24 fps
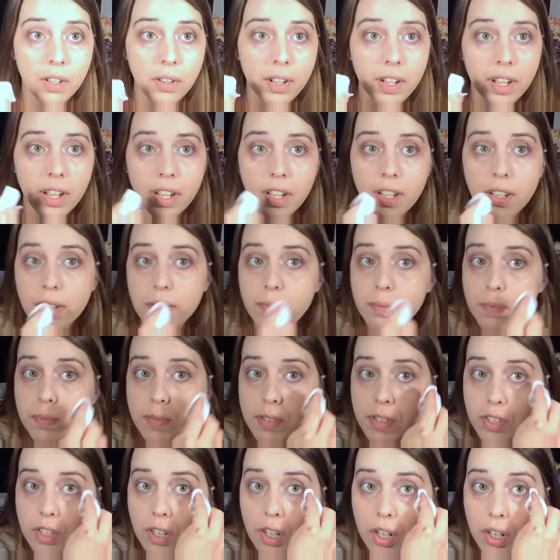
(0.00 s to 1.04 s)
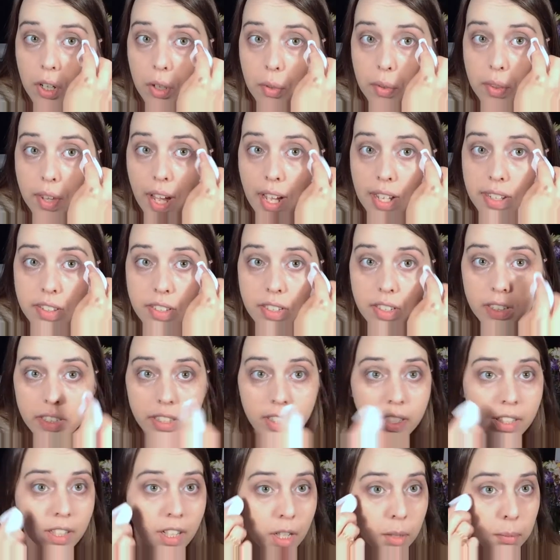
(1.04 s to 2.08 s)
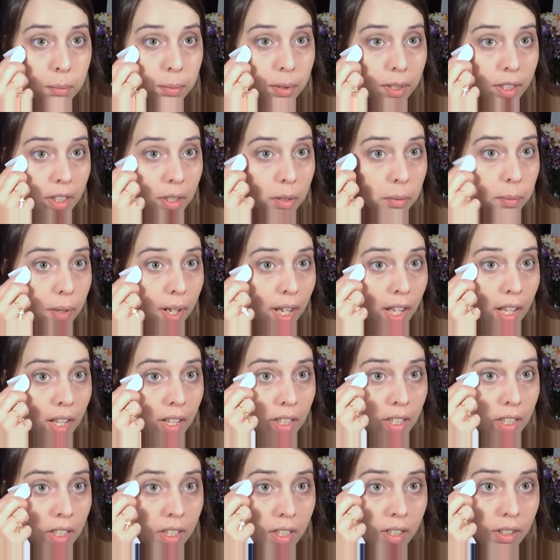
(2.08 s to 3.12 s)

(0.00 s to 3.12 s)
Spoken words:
Okay, so that's cleaned up really well.